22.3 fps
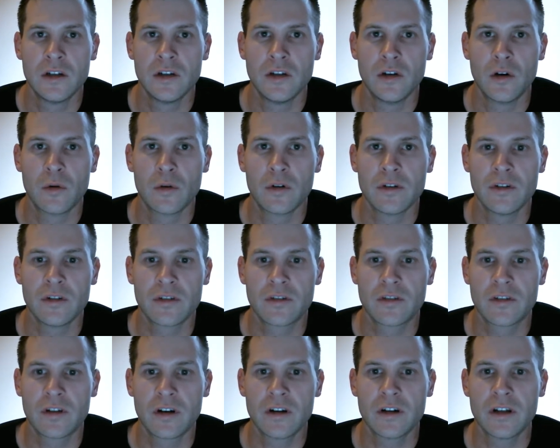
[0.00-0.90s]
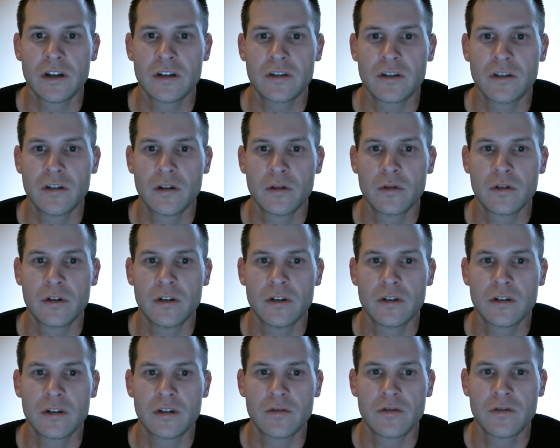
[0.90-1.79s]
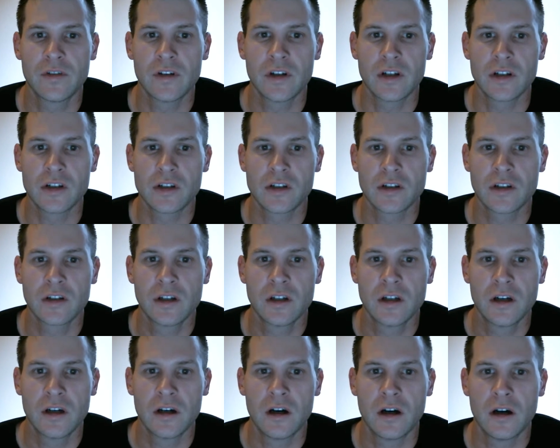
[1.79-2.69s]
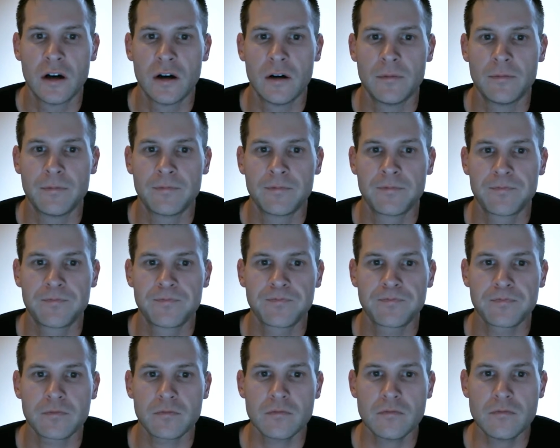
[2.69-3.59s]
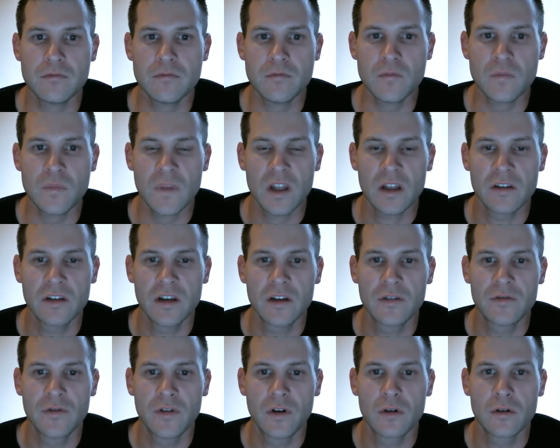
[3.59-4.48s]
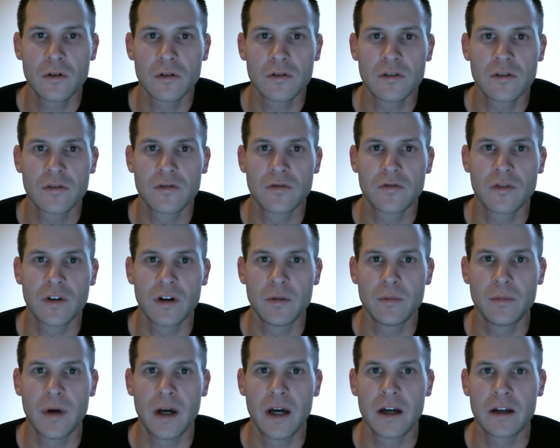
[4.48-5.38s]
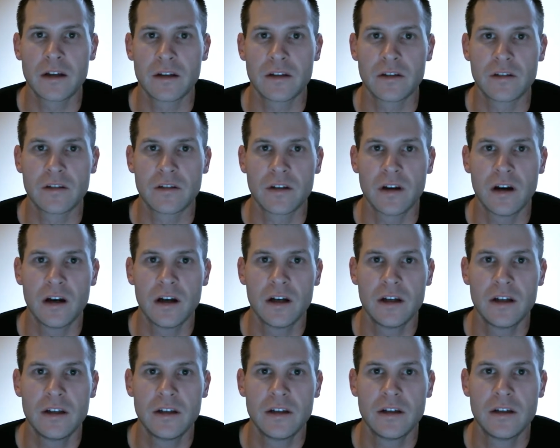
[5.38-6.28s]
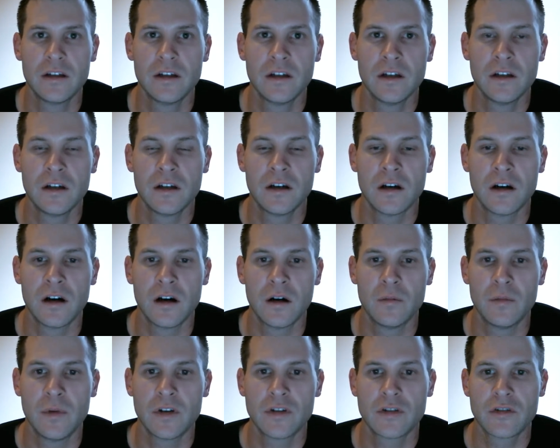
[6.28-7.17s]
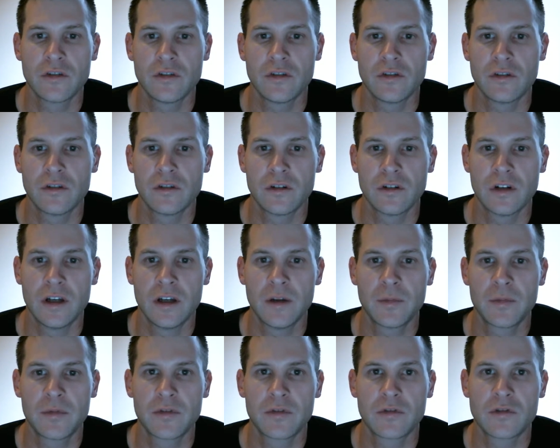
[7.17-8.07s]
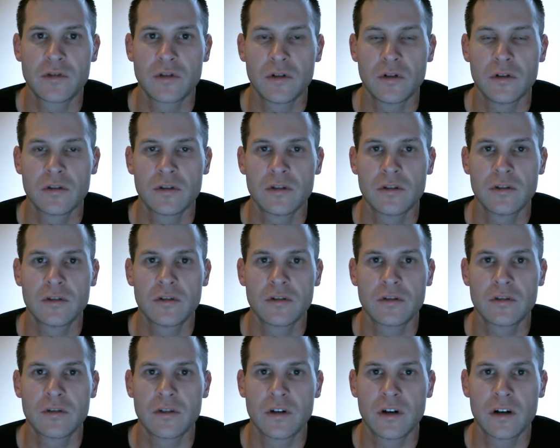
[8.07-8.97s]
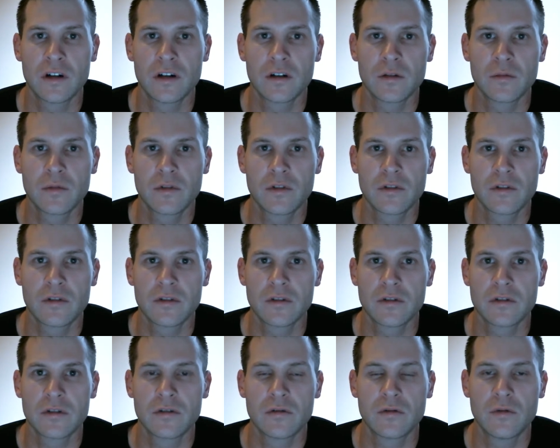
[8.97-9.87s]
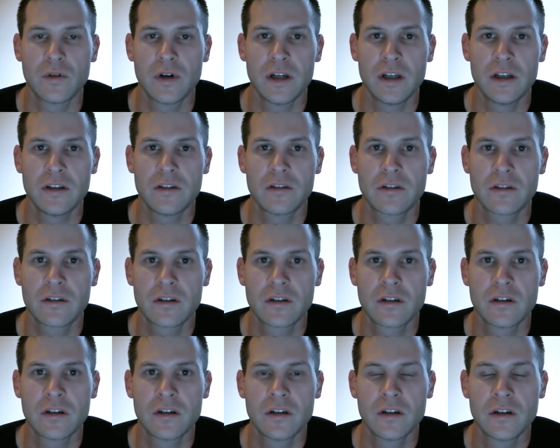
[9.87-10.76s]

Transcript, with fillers: know where you're starting to know where you're going to finish. Um, take photos of front, back, and side. Um, measure your hips, your shoulders, your arms, your waist,